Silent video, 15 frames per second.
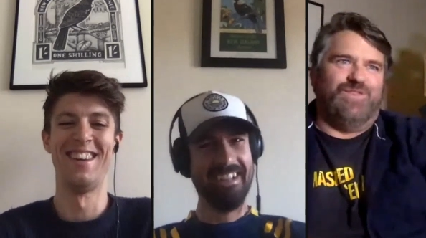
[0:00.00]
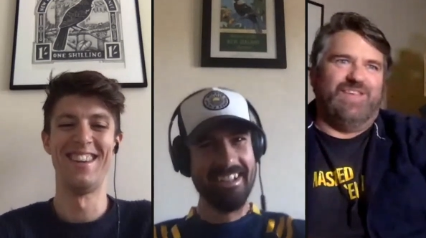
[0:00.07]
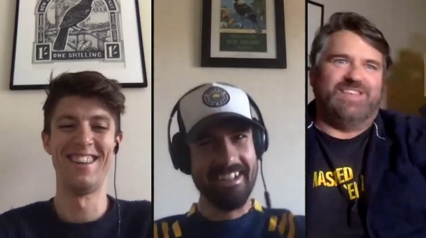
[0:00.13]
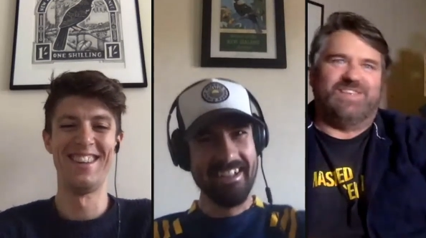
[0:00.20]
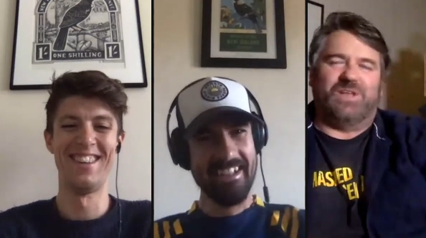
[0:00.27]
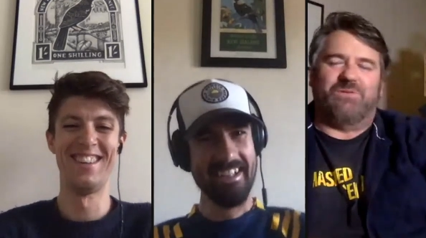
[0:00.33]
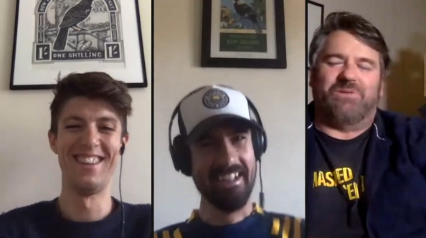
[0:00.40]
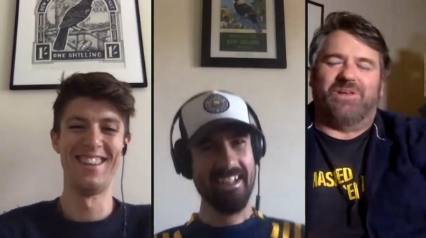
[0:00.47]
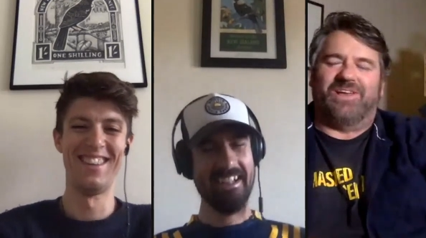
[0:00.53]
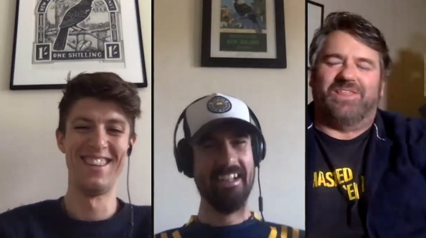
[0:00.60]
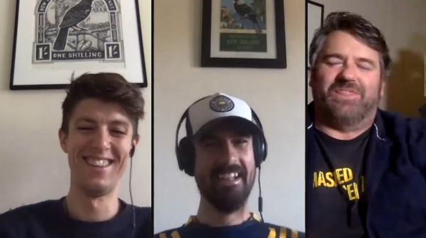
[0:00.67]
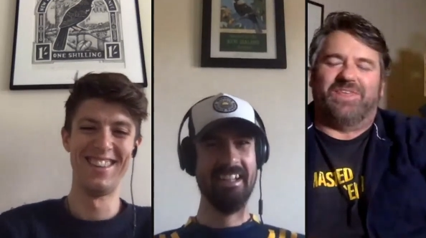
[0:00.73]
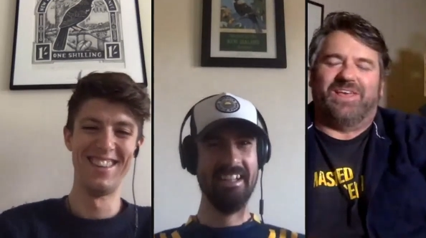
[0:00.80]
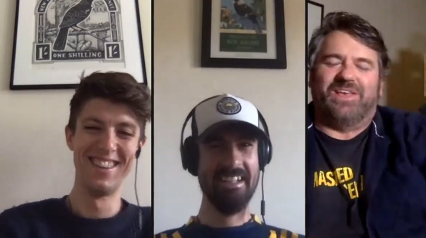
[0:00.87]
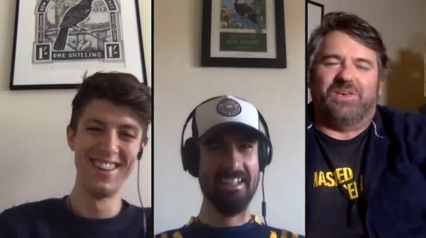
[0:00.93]
Speaker 1: it's the only one I
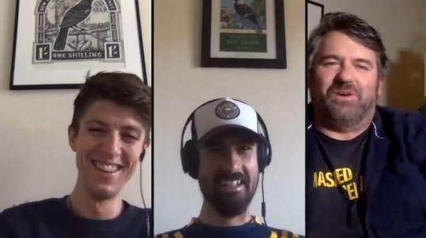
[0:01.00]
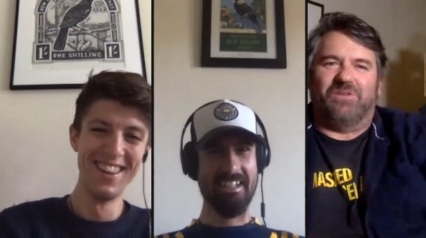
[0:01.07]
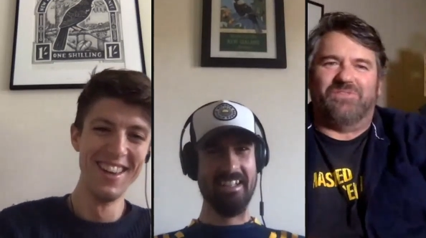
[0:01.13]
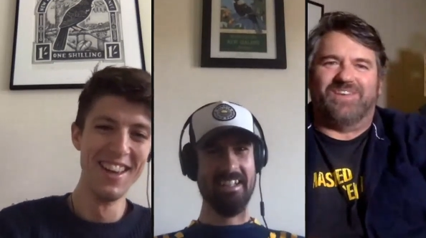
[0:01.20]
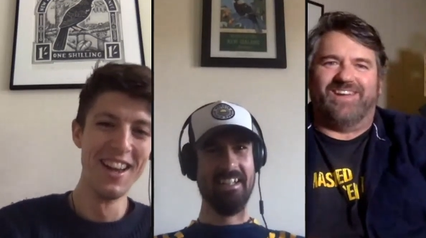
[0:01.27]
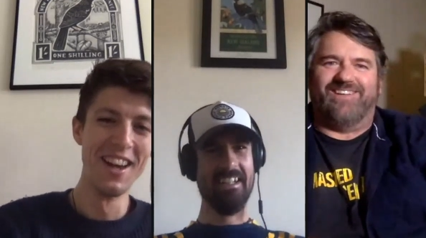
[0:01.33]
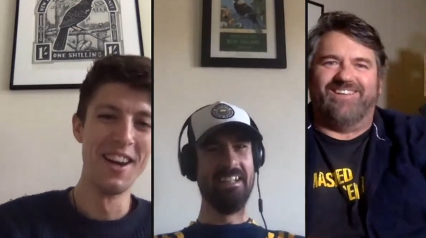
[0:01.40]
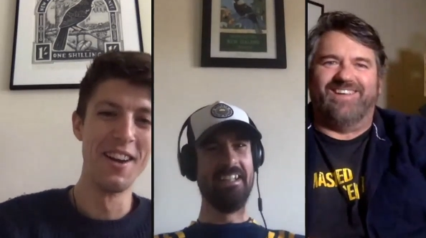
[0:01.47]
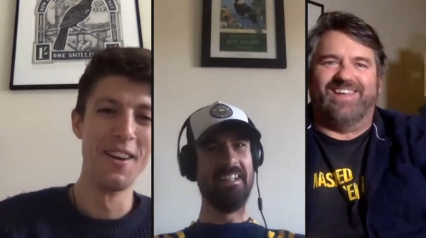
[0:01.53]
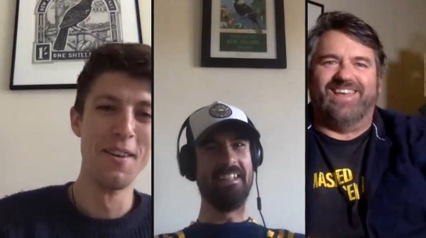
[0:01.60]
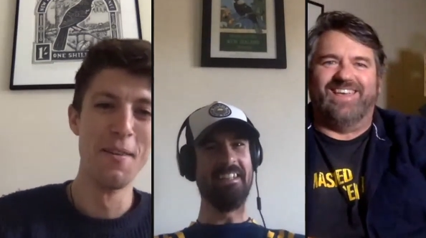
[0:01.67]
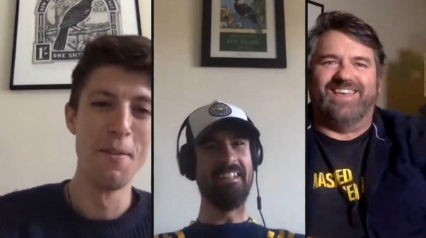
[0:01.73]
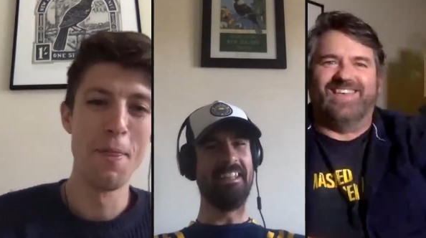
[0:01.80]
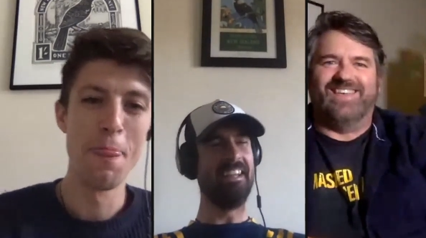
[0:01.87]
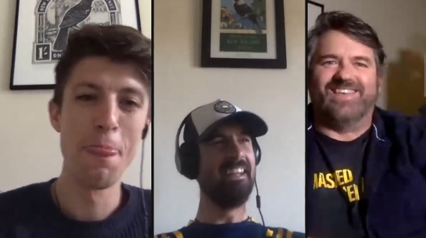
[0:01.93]
can think of
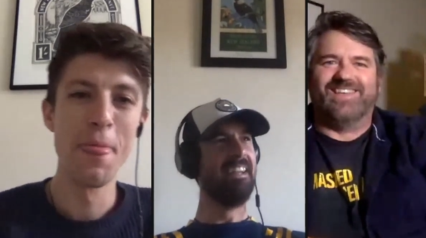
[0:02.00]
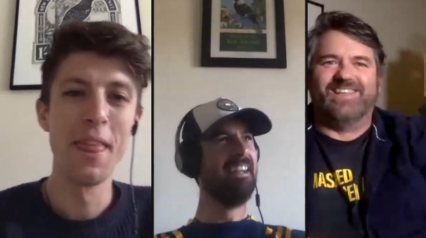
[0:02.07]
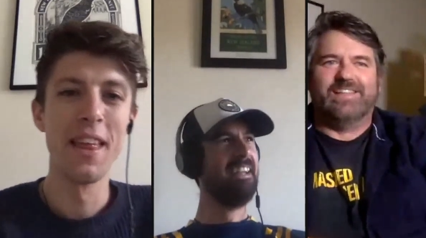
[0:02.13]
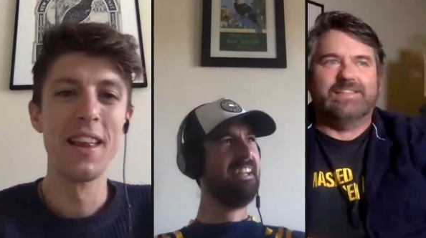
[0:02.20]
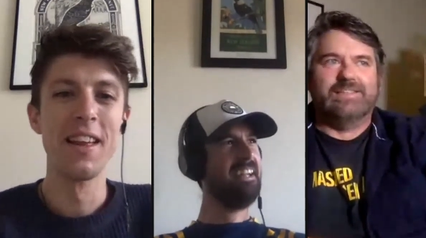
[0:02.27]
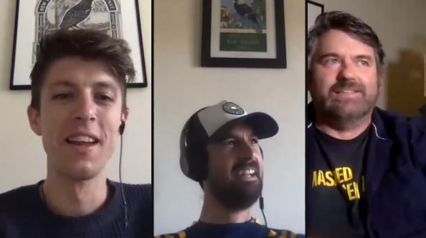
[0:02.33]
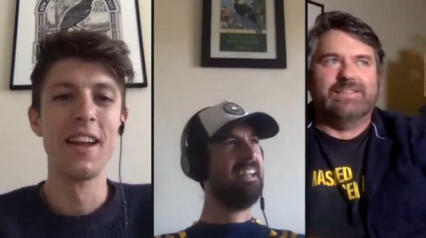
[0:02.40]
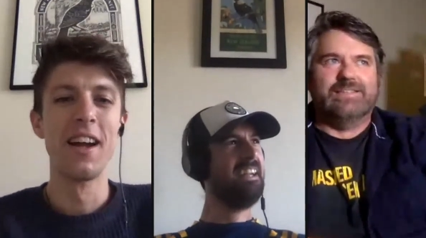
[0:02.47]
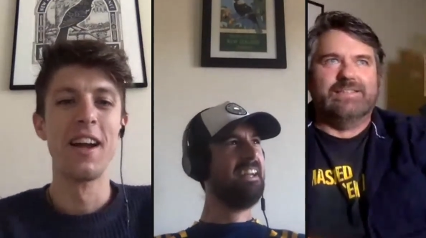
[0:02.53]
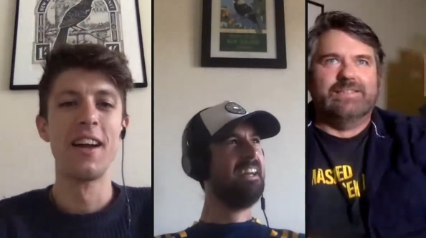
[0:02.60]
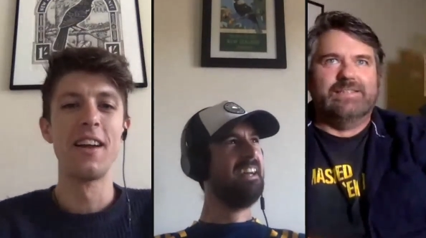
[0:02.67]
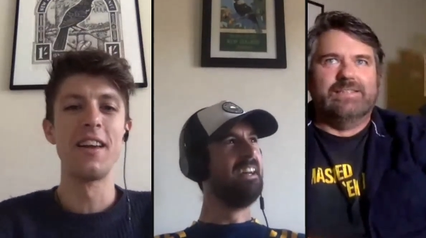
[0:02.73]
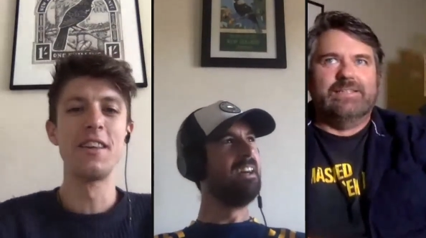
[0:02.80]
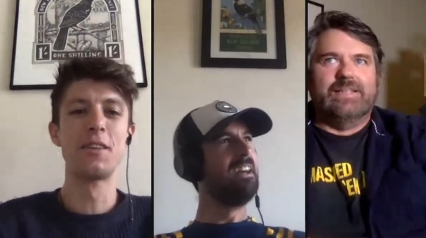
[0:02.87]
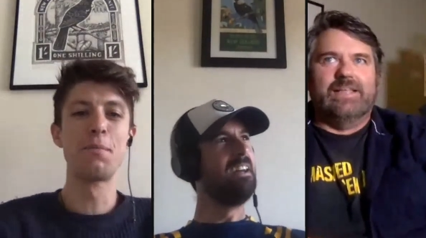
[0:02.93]
currently. Yeah.
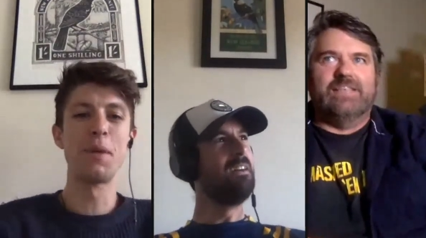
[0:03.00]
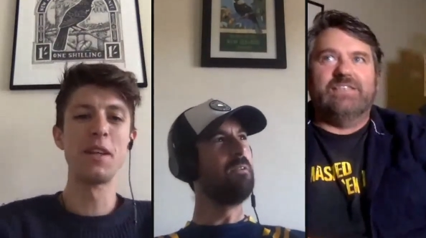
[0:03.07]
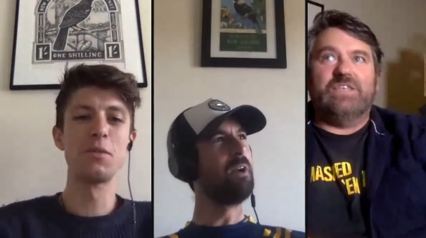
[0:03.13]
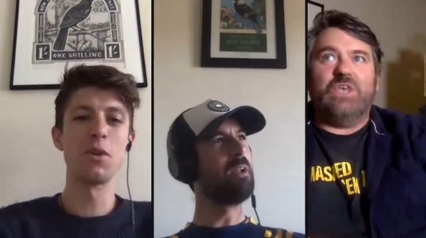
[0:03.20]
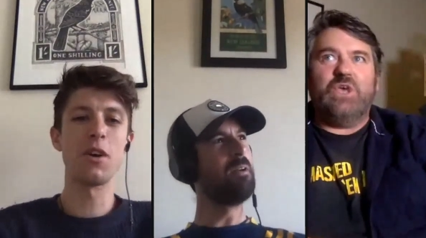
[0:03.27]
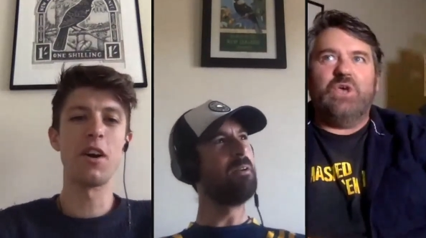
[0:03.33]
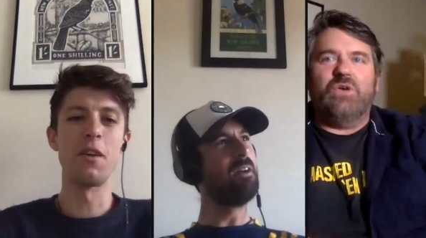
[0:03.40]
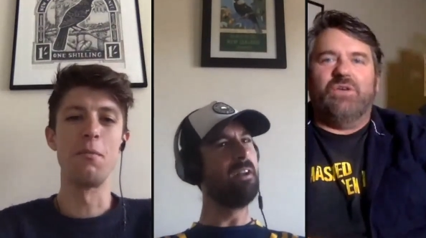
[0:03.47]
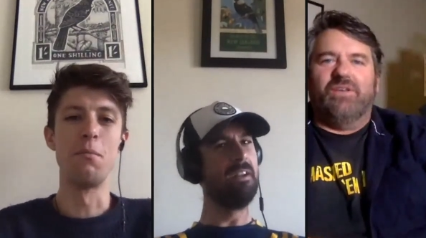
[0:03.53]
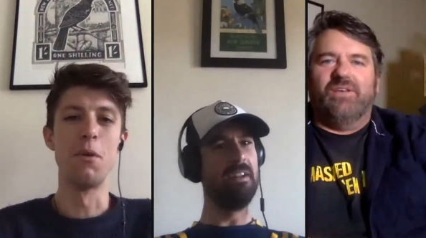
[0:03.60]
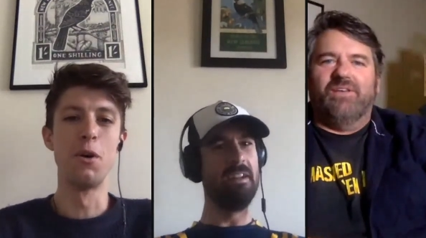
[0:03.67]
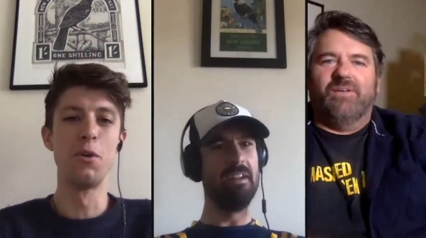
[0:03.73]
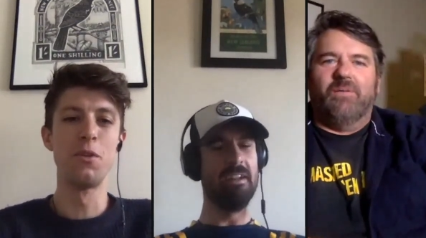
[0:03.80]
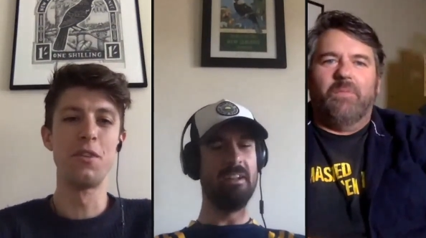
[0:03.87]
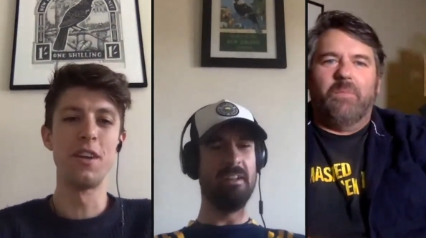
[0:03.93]
It depends on the
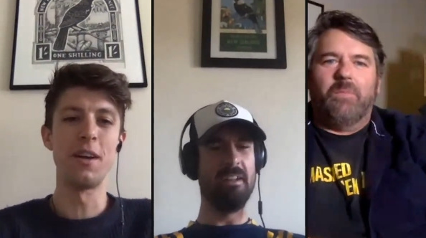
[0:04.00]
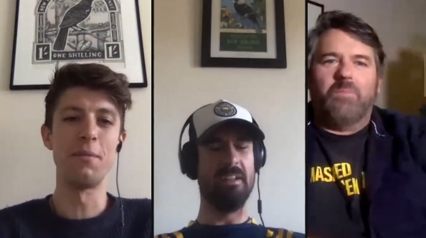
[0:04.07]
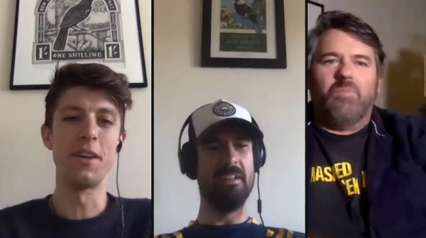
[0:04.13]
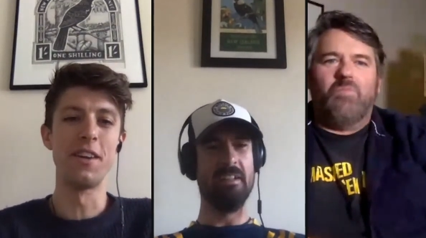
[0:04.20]
Speaker 2: mood. I